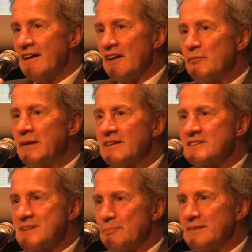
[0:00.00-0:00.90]
have been
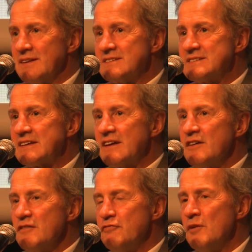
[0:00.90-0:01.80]
accepted
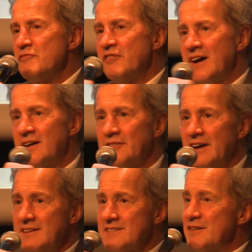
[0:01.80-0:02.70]
from far
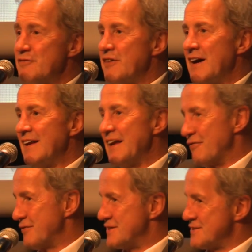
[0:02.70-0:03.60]
right to far left.